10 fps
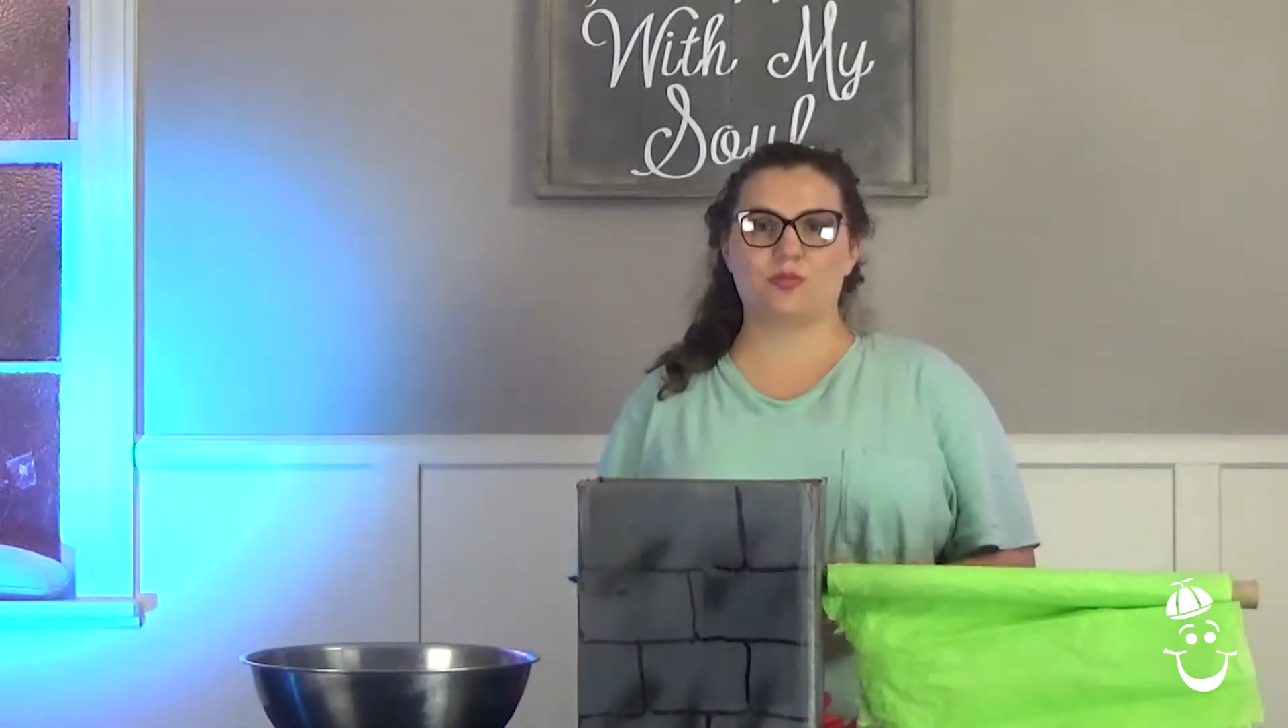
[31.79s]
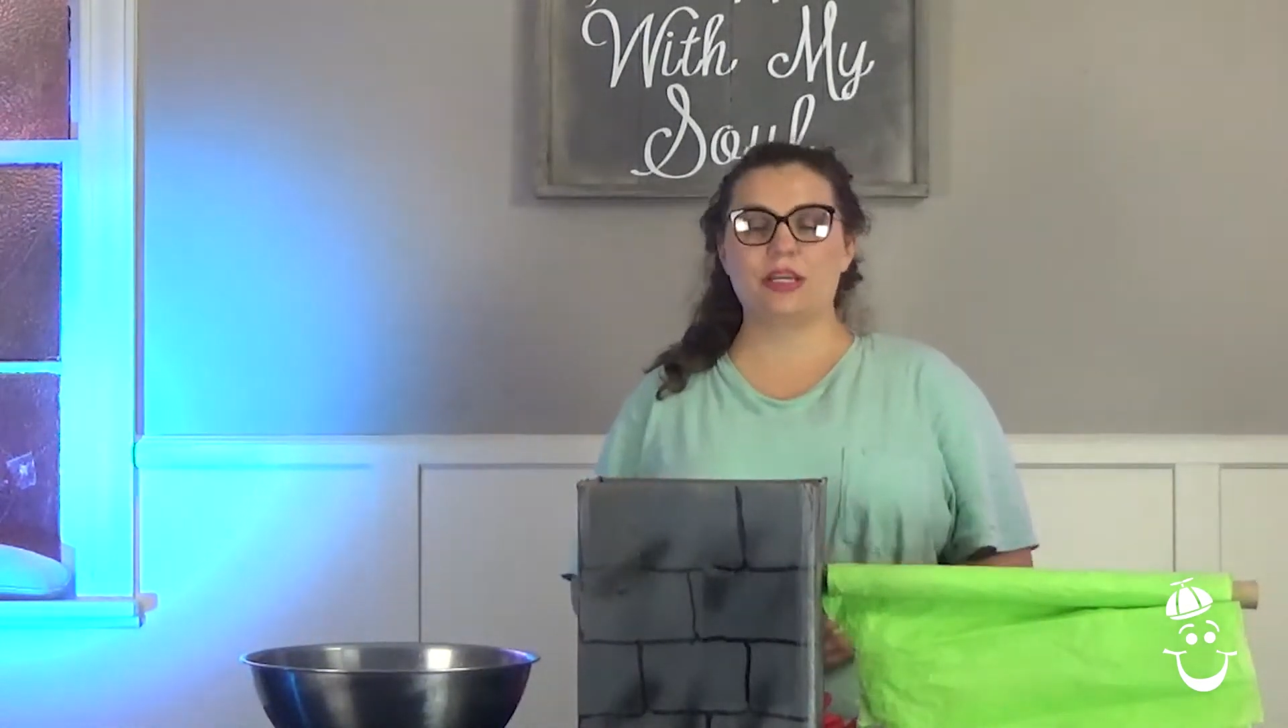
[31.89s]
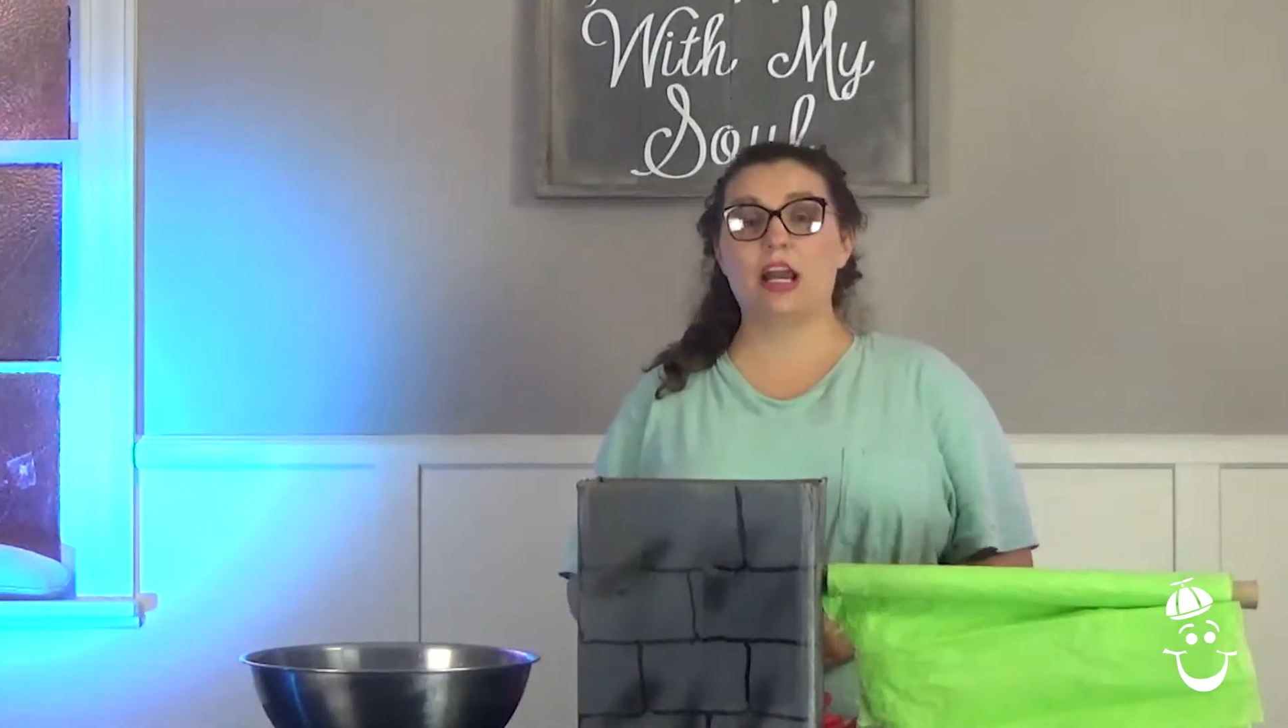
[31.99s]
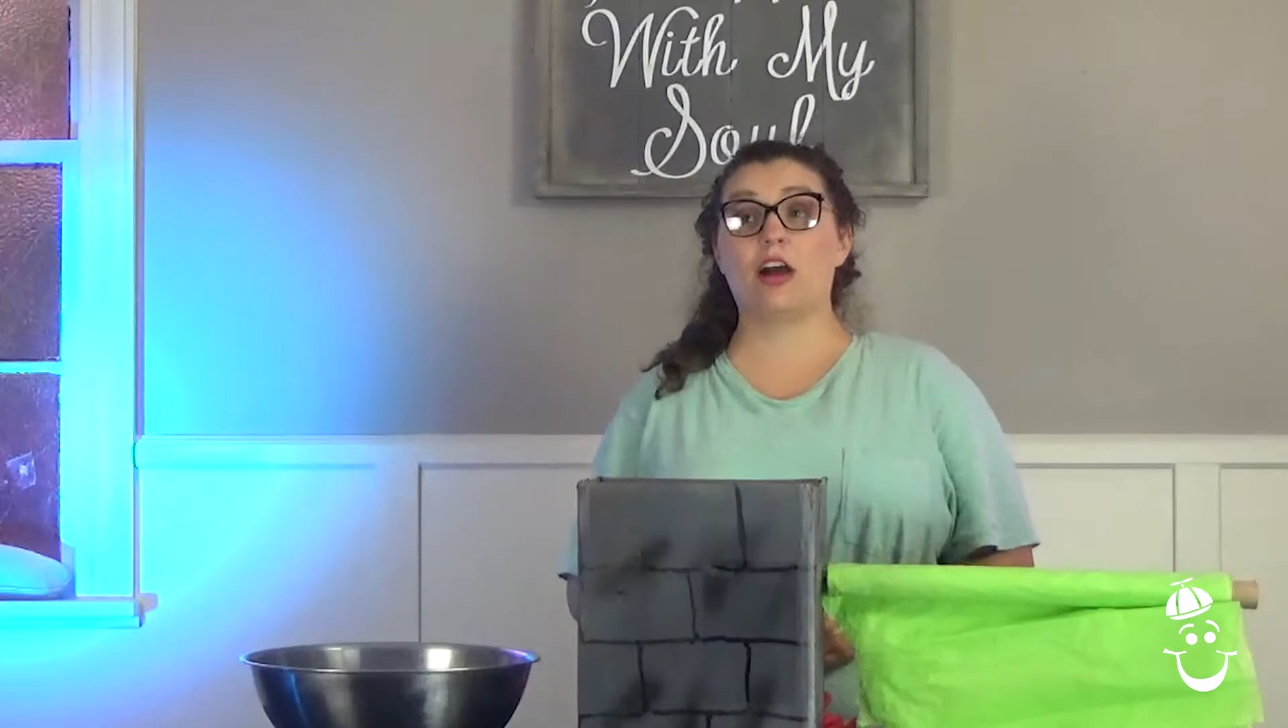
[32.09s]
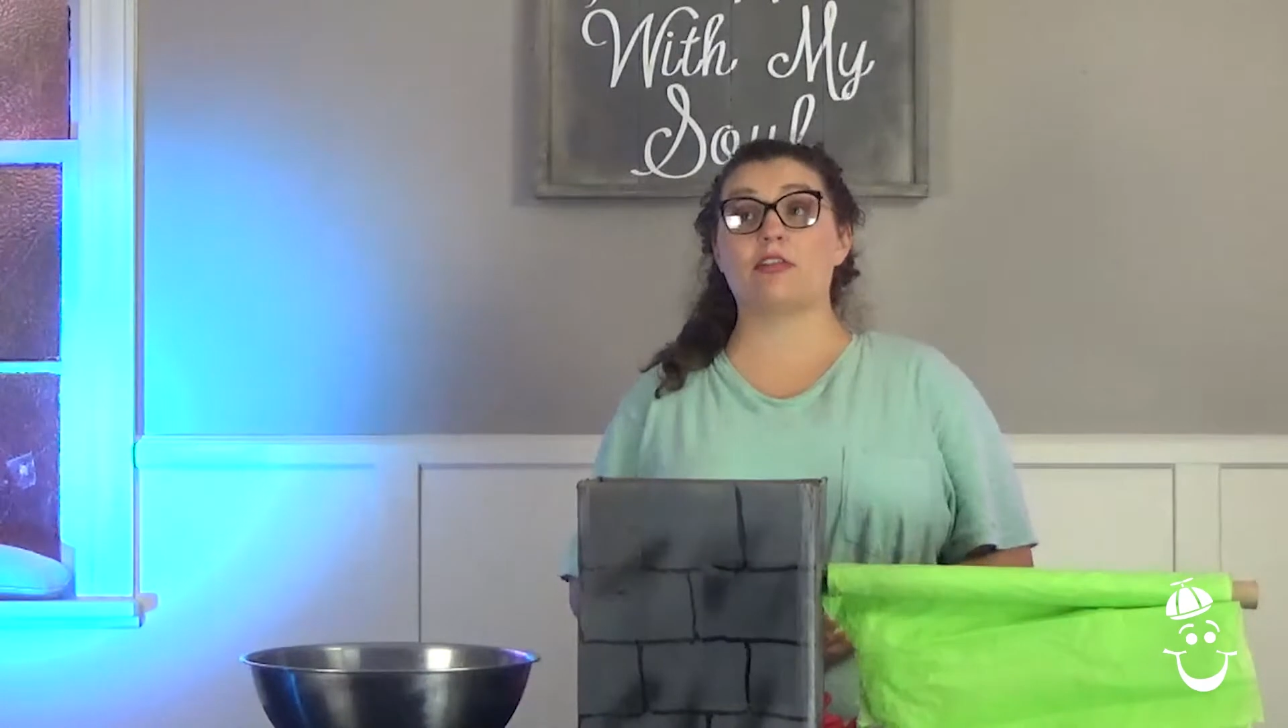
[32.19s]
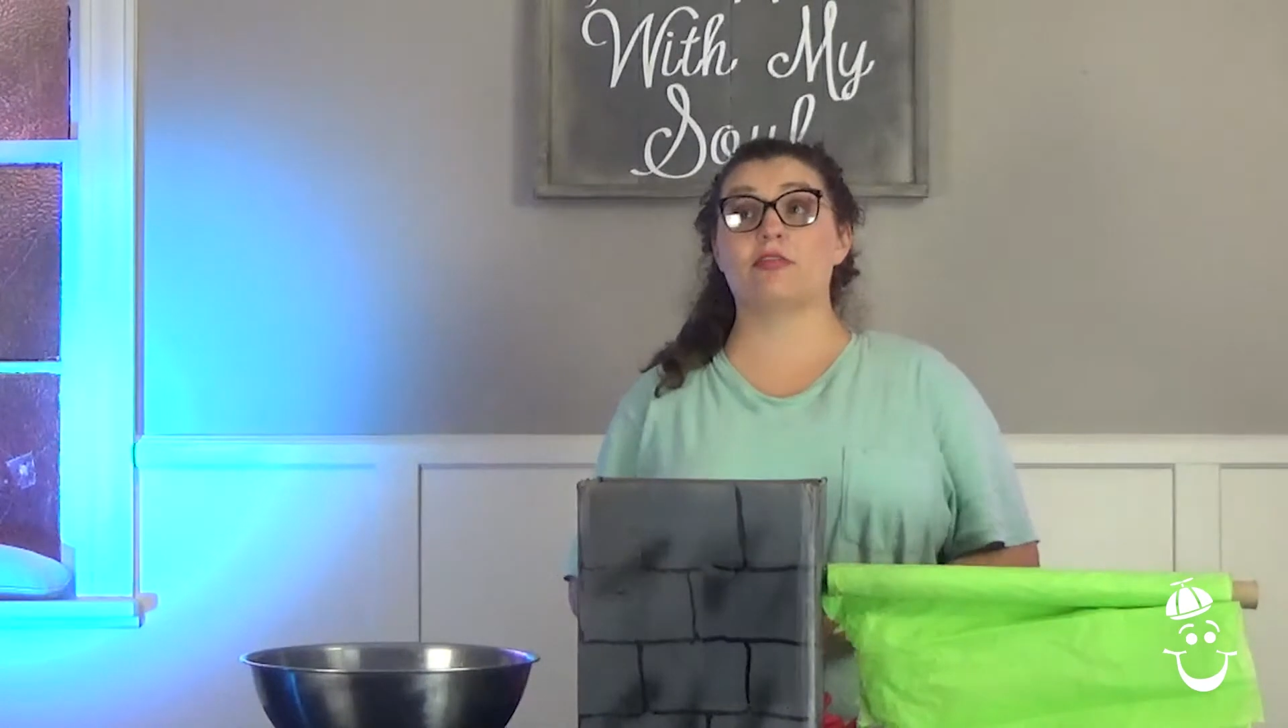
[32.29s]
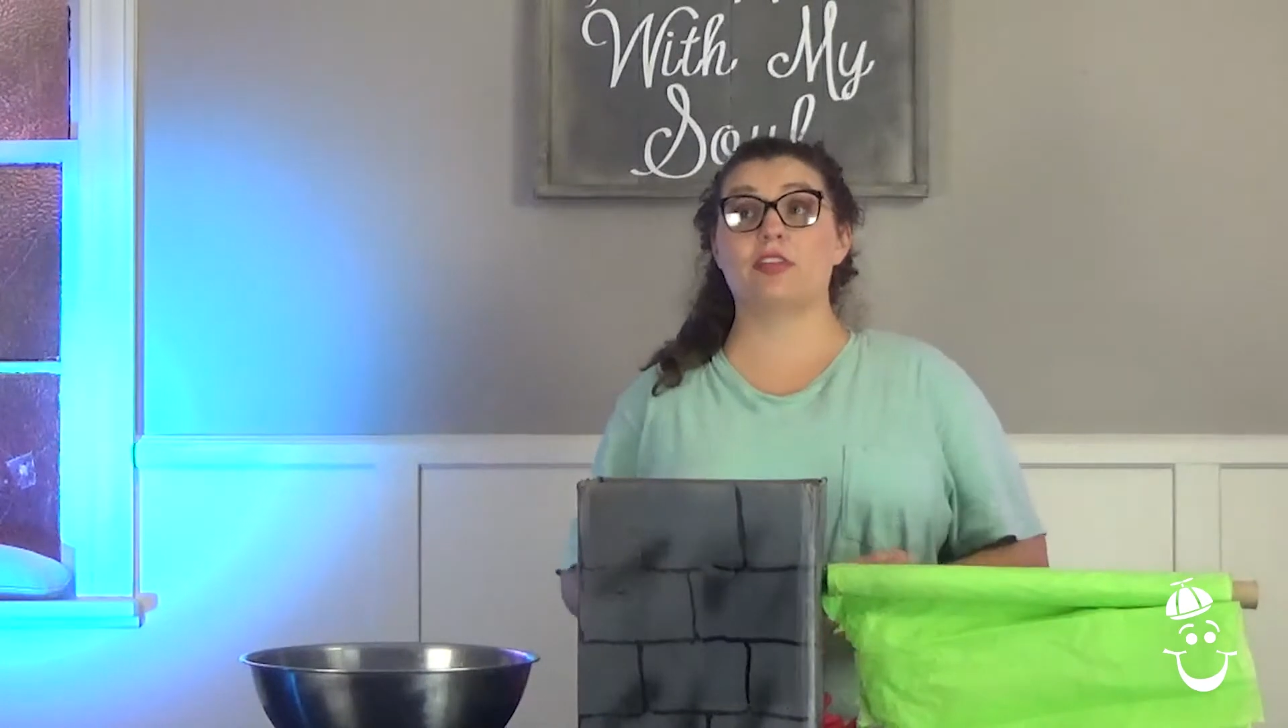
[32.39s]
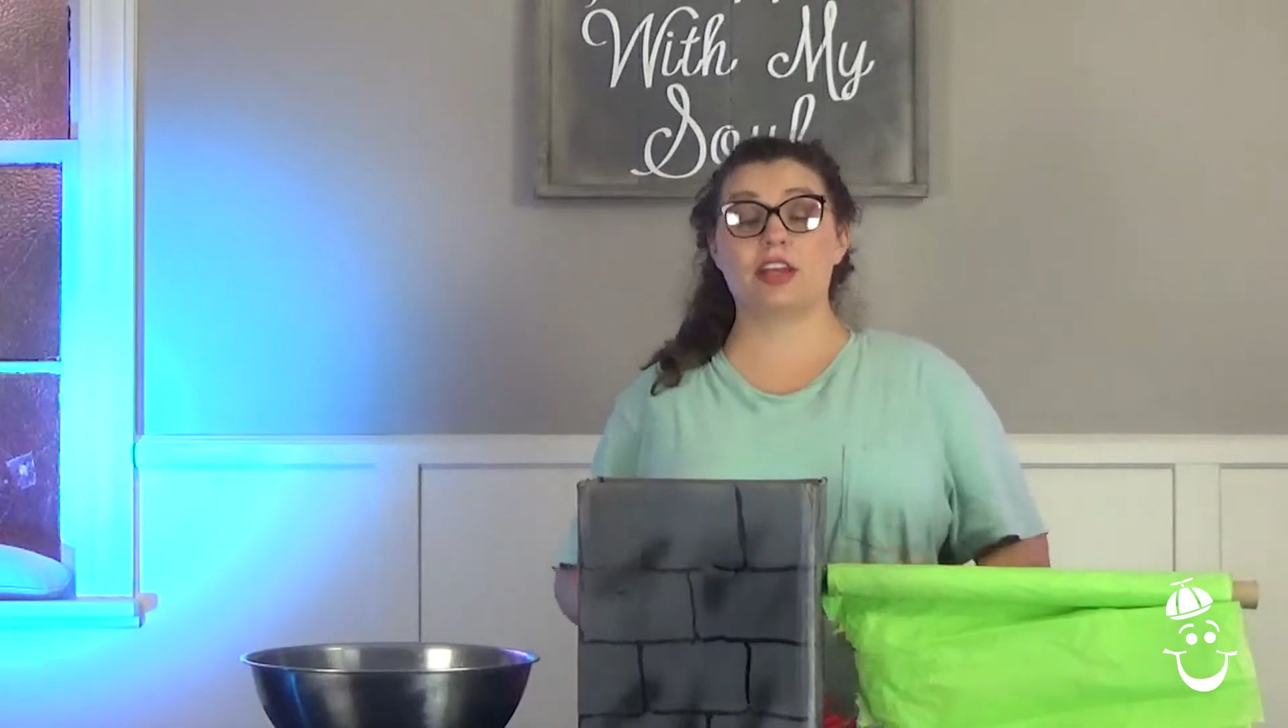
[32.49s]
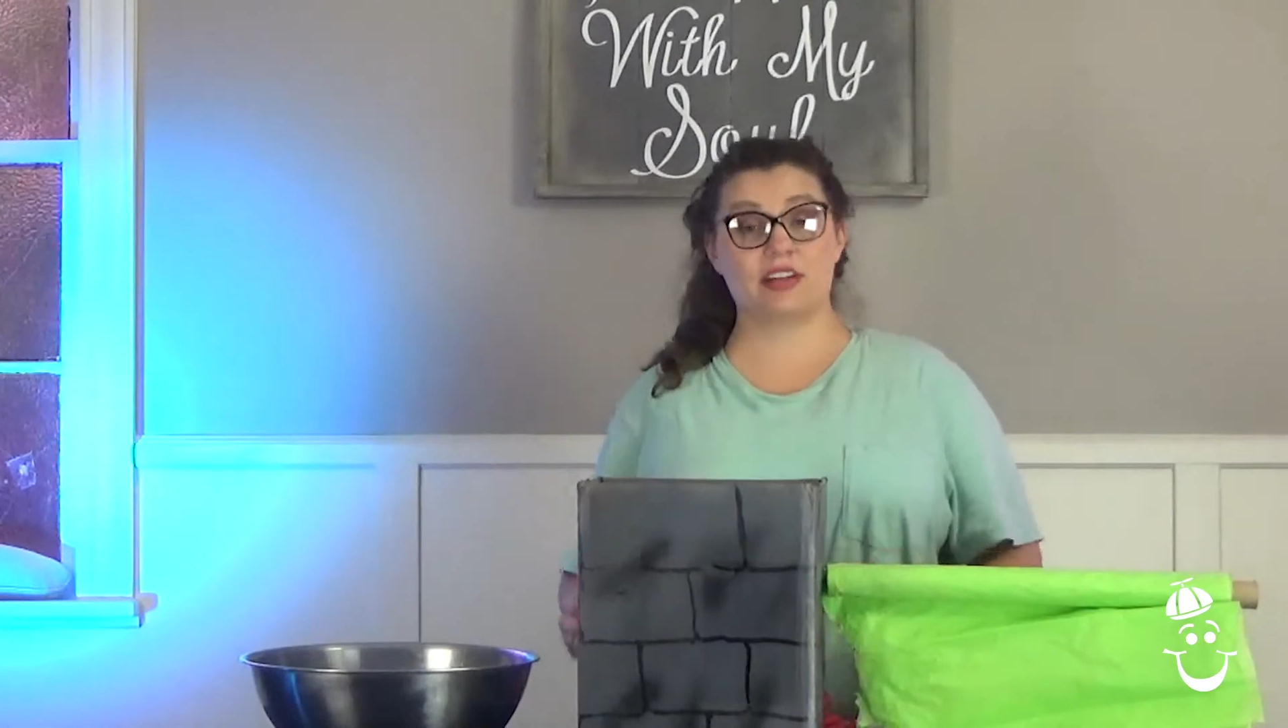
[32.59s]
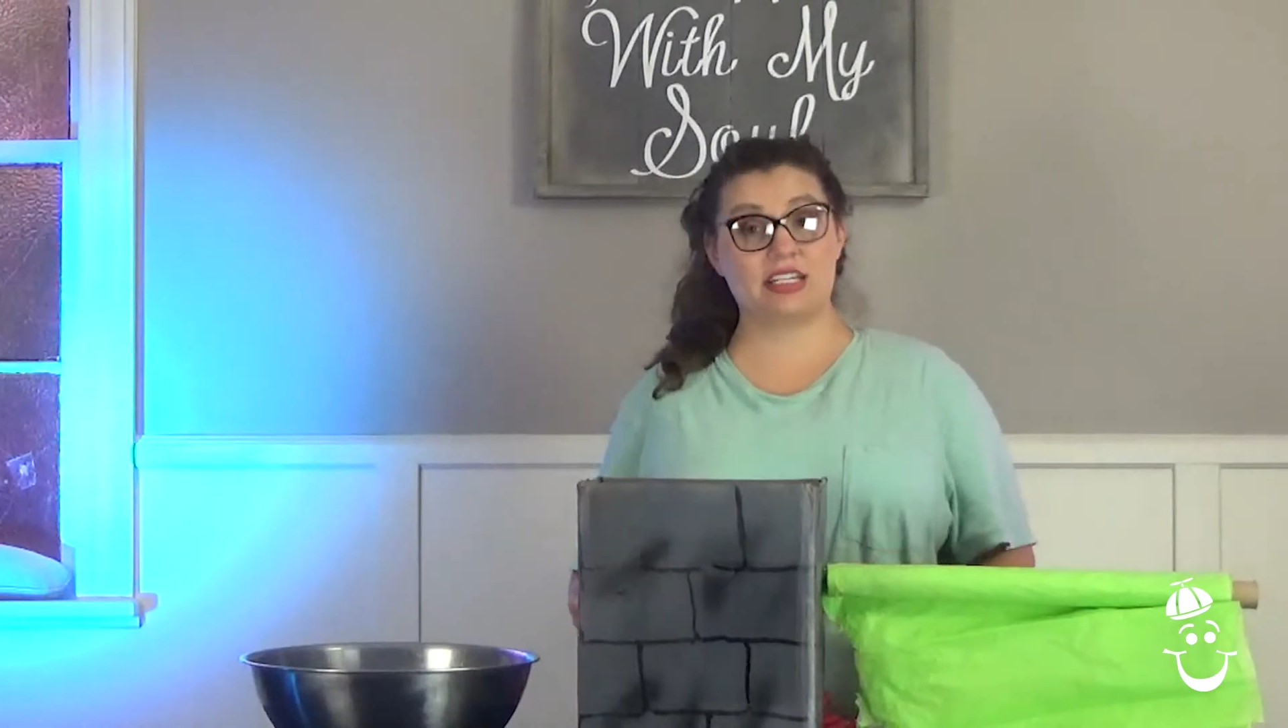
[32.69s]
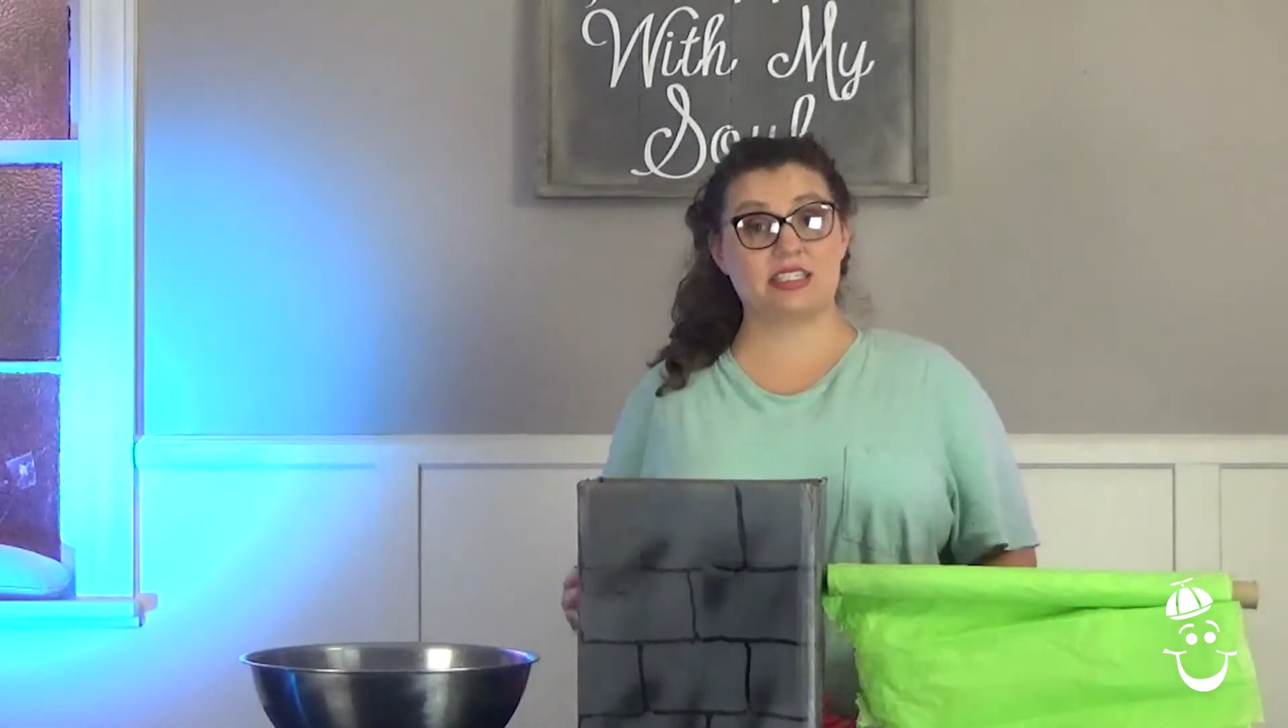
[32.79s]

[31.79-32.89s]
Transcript: we are very